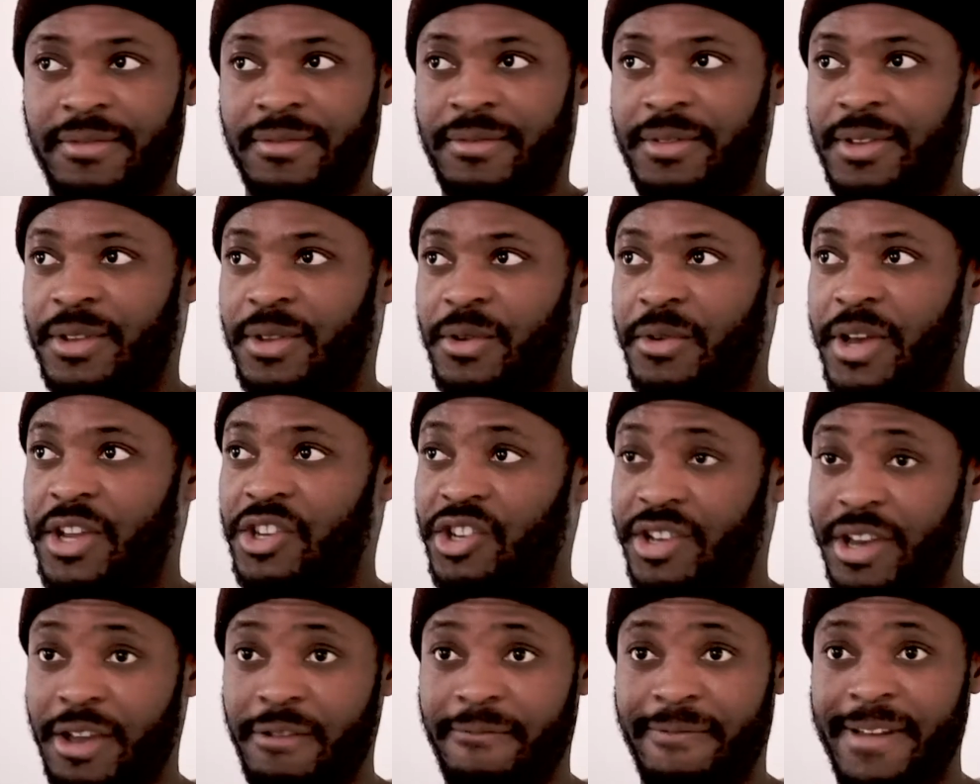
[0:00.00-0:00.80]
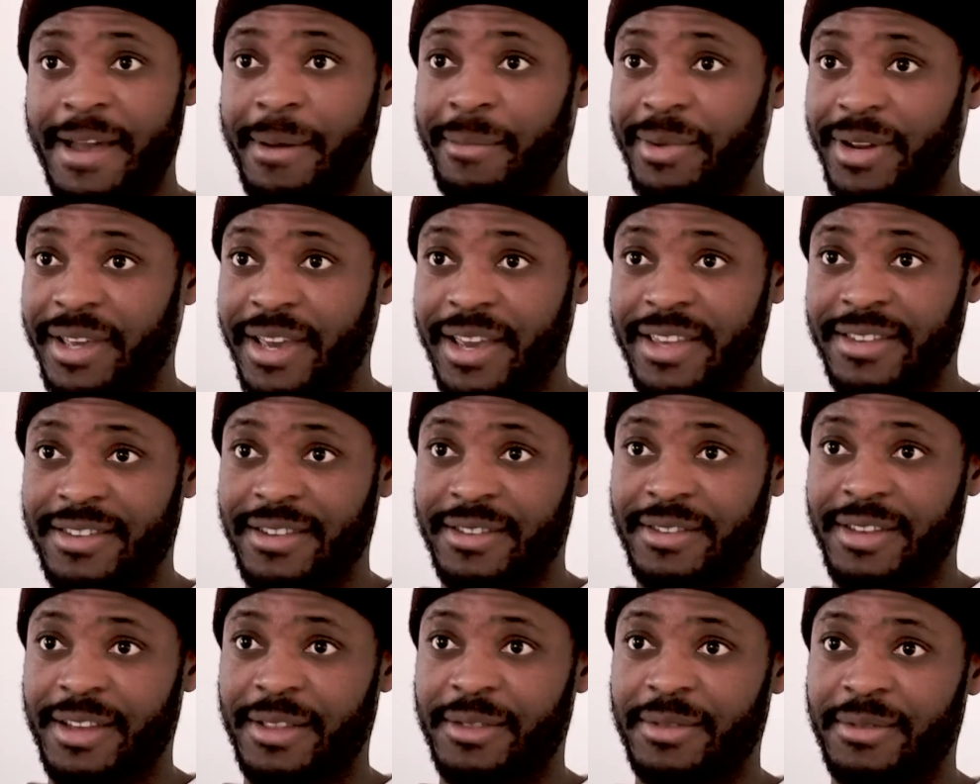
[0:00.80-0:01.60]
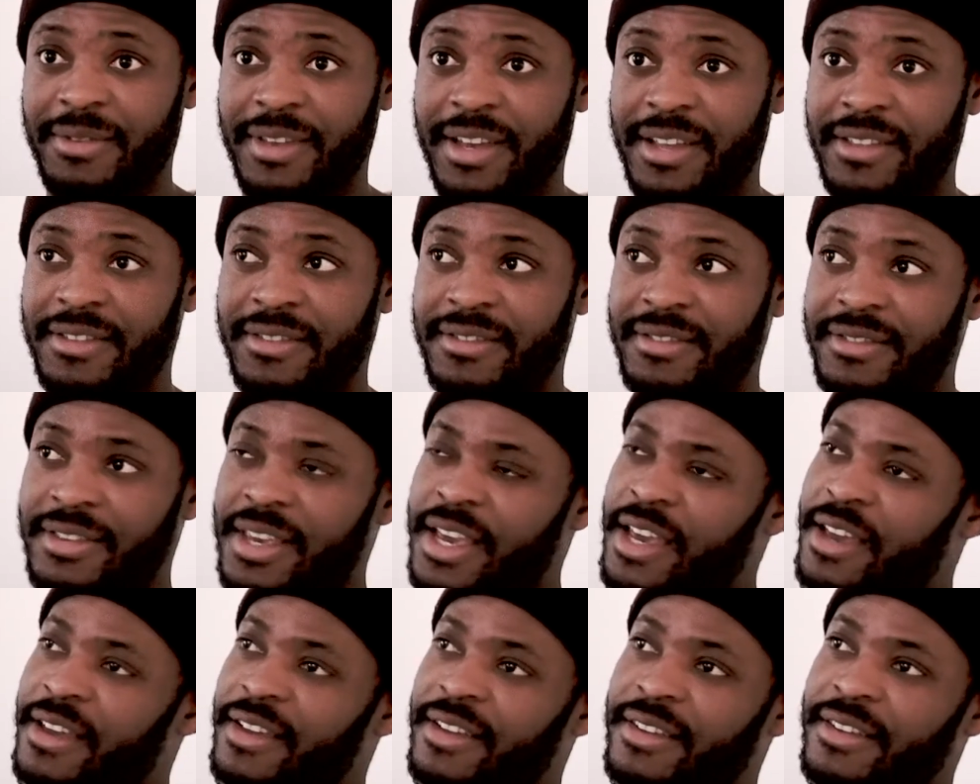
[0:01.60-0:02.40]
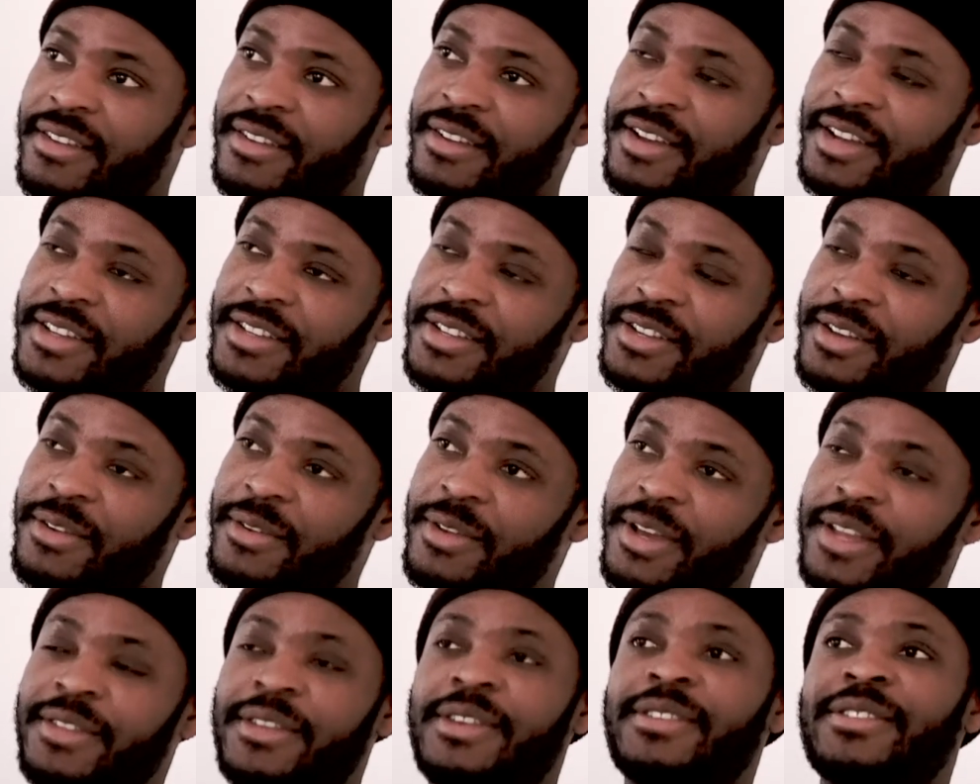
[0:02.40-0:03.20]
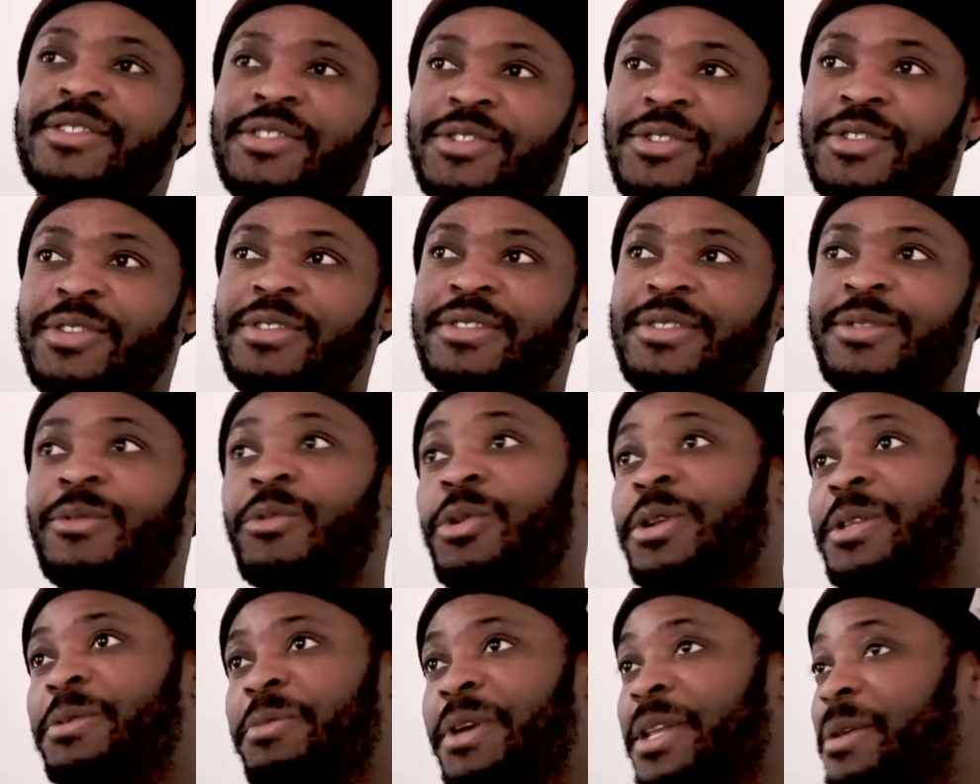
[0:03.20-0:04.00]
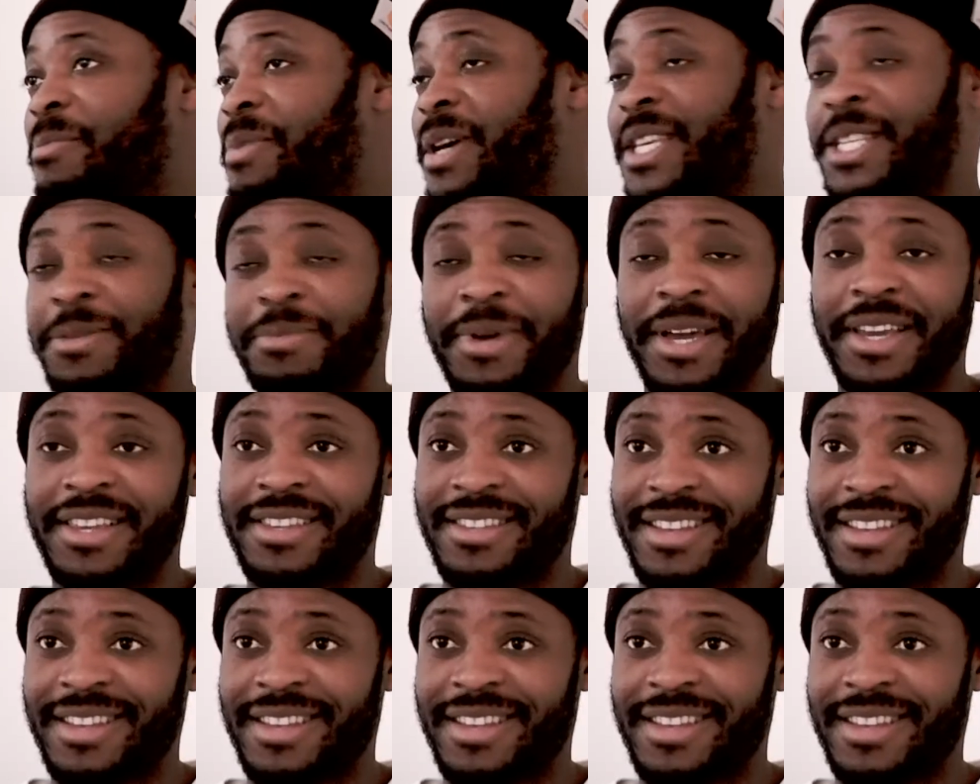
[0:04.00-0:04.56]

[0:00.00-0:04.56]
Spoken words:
educate families and yeah, I don't know, just I want it to be the best space.